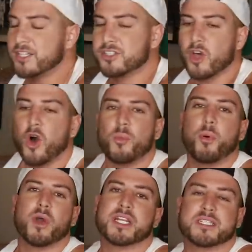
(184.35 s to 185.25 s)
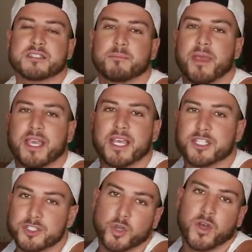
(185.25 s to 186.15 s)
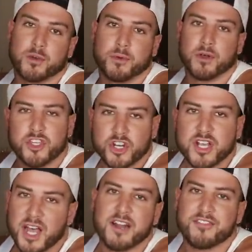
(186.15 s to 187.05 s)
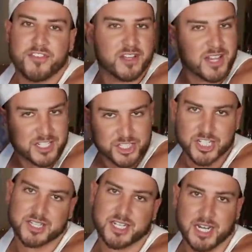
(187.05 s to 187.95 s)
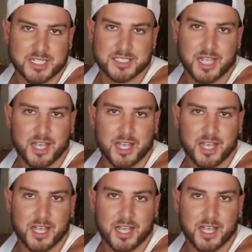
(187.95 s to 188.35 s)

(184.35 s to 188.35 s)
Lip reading: is the whole point is to make it enjoyable. You're gonna feel like shit the next day.